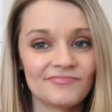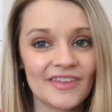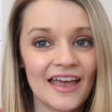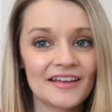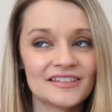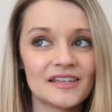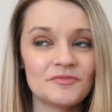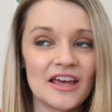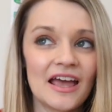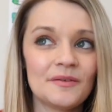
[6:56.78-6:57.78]
that
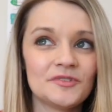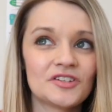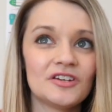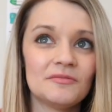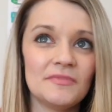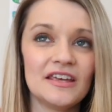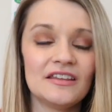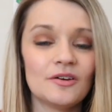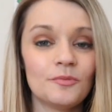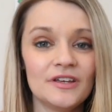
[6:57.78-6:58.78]
sometimes could
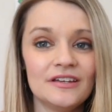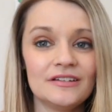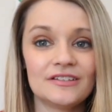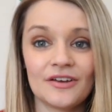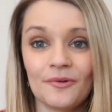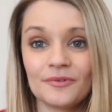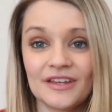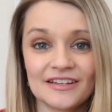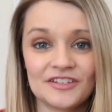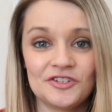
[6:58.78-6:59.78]
mean that we don't
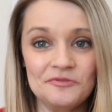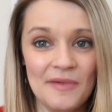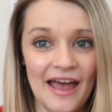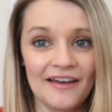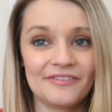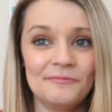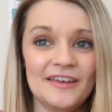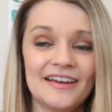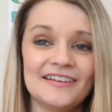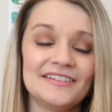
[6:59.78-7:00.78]
get to do math
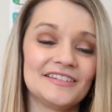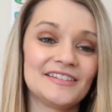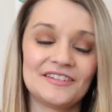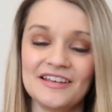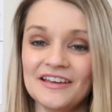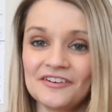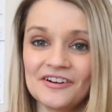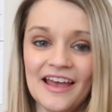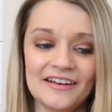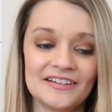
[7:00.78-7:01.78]
because the
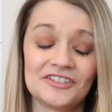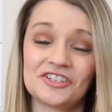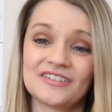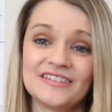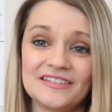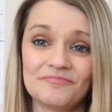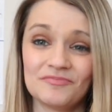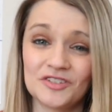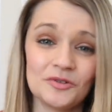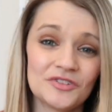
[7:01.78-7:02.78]
internet is just
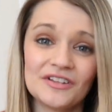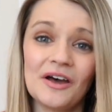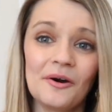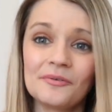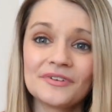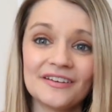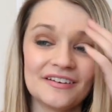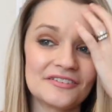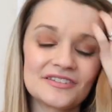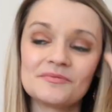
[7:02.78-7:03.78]
too slow. You
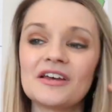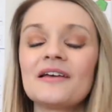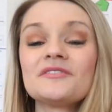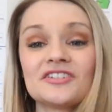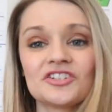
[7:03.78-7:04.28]
know, sometimes it